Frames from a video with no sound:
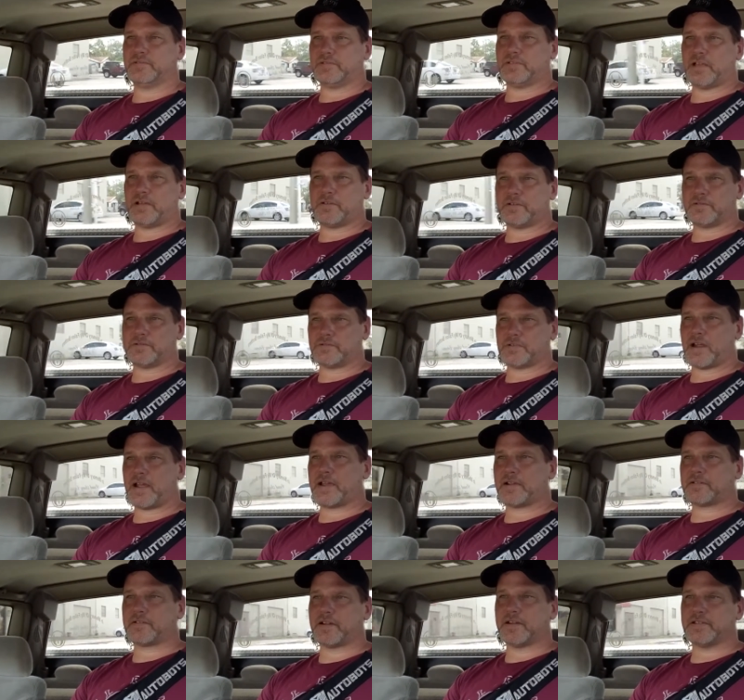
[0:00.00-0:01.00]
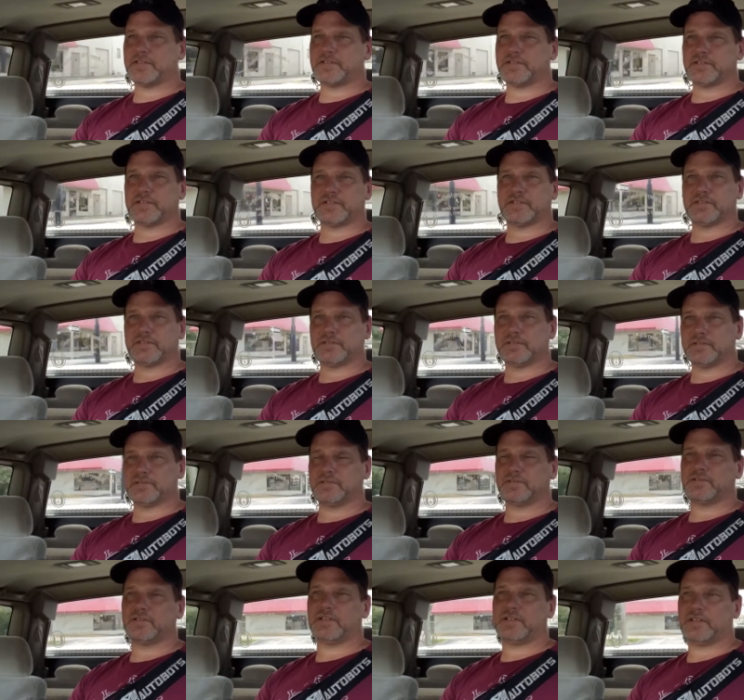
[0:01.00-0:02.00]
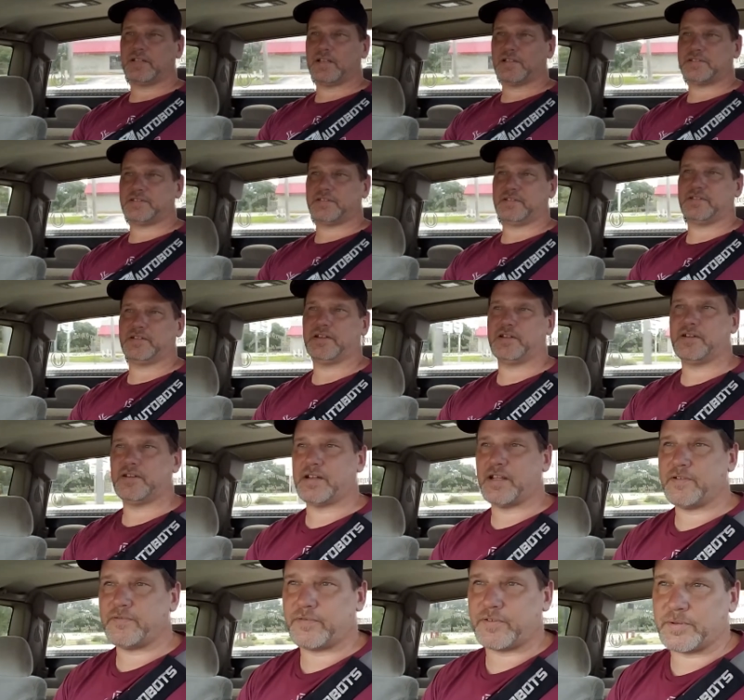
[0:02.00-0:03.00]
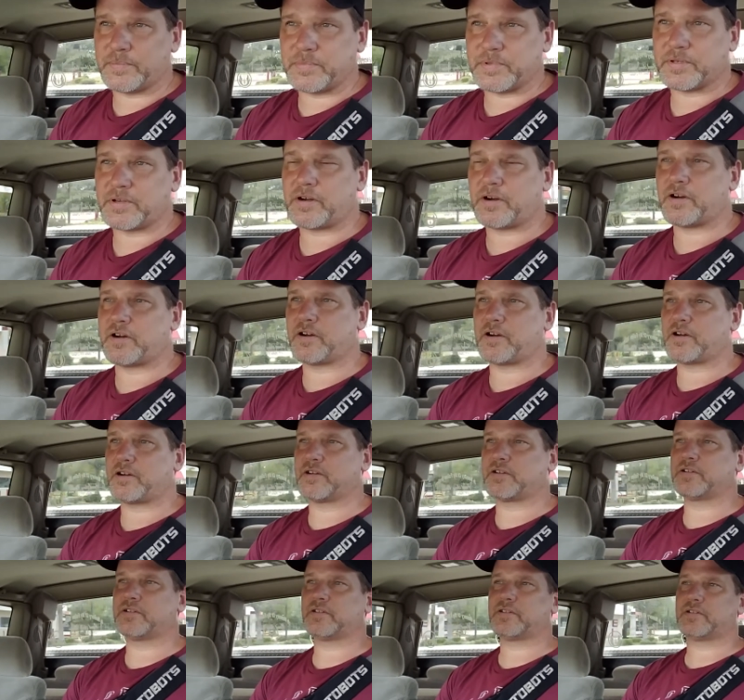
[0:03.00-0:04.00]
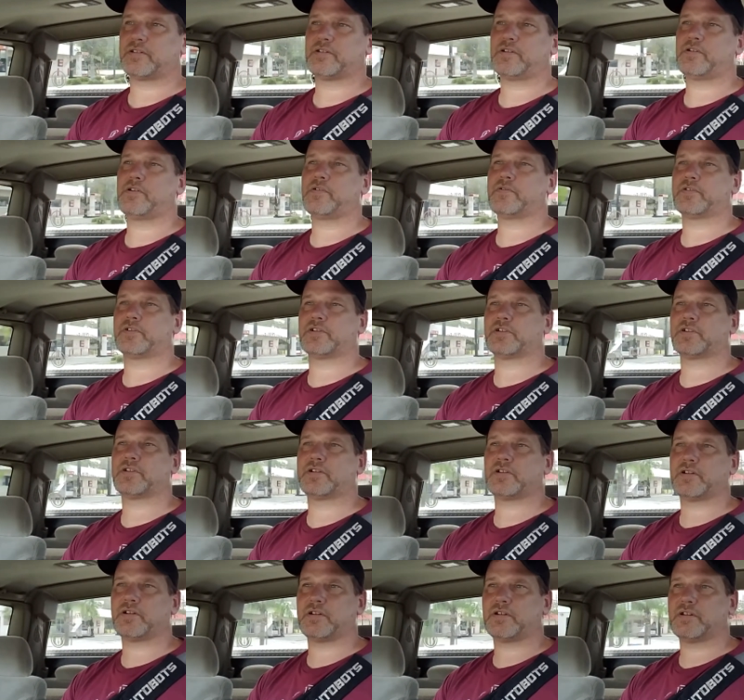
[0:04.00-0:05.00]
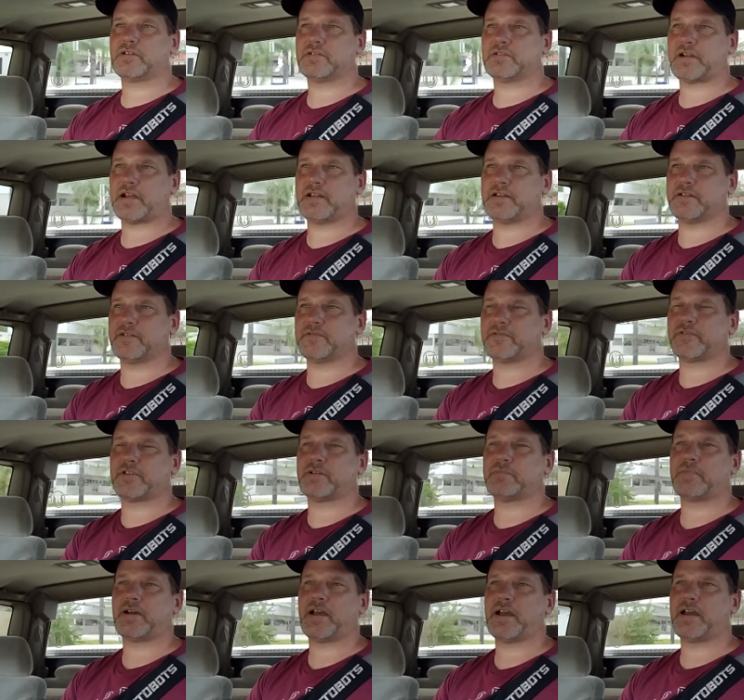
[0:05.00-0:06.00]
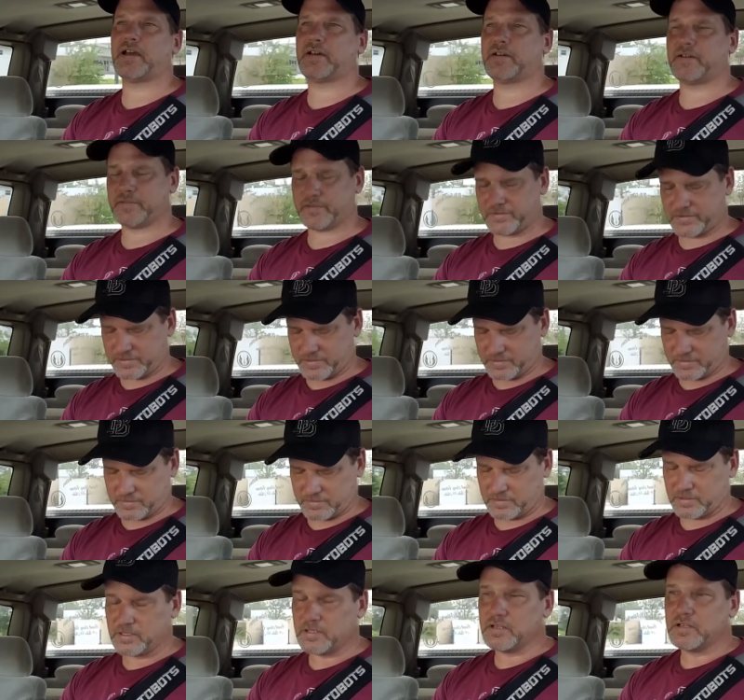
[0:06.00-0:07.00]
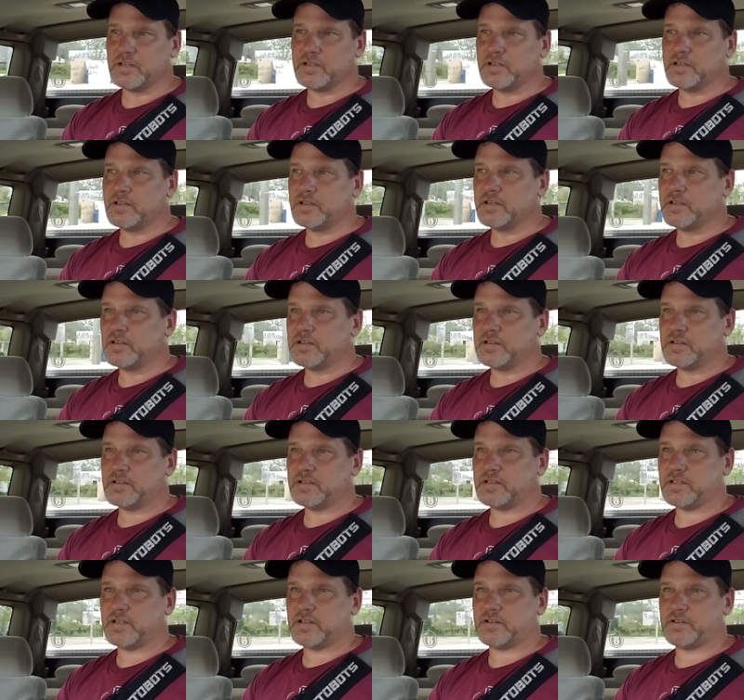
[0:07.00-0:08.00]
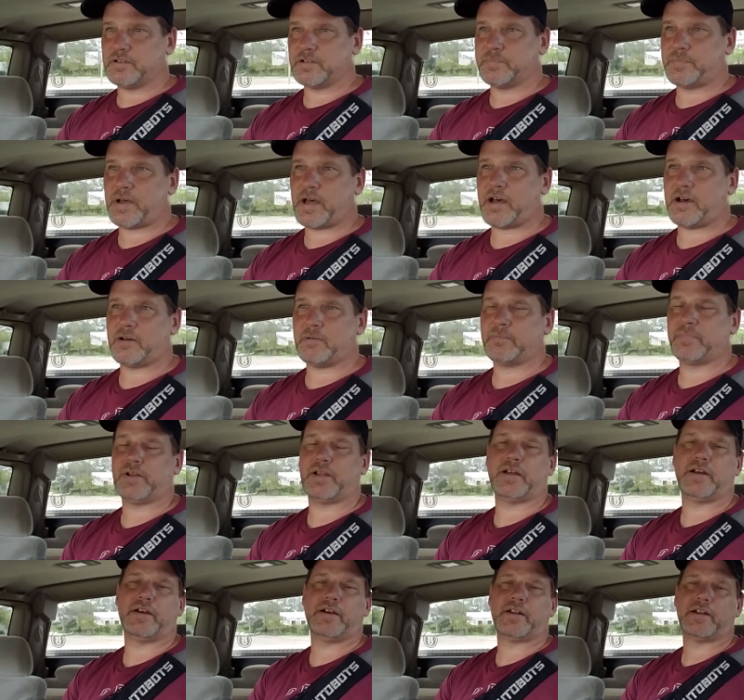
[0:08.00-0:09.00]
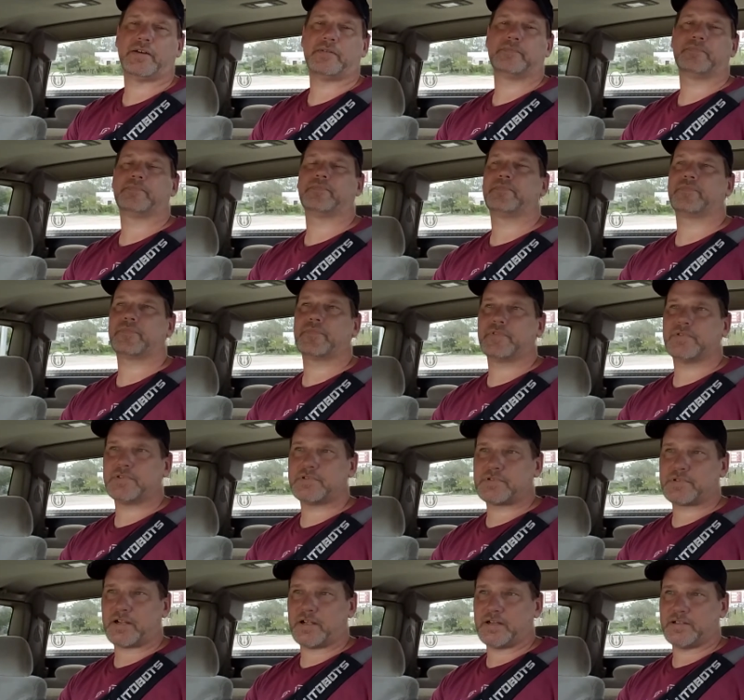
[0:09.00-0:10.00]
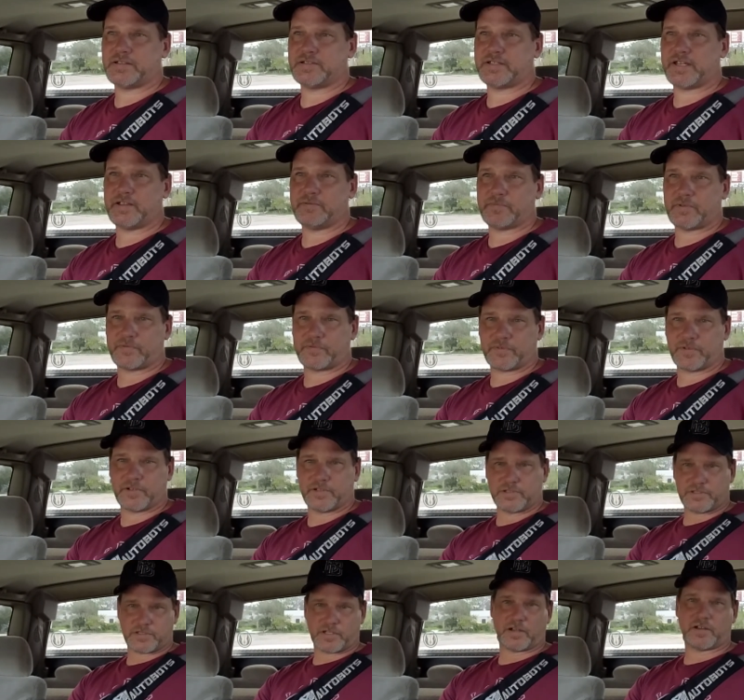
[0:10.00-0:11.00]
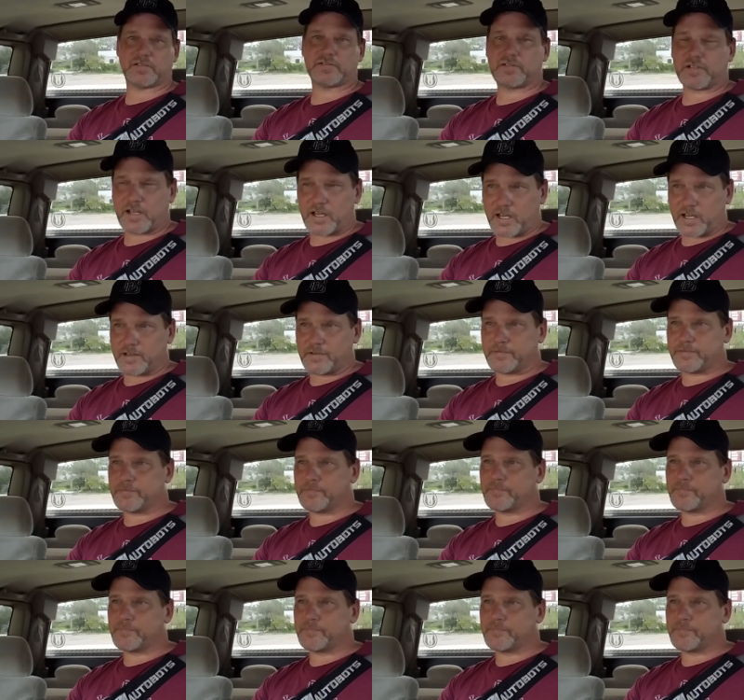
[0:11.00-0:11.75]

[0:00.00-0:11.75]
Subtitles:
They were drag racing, and next thing you know, they flipped their car over right there in front of my house, and in a pile of blood. I'm trying to save my friend Sean's life.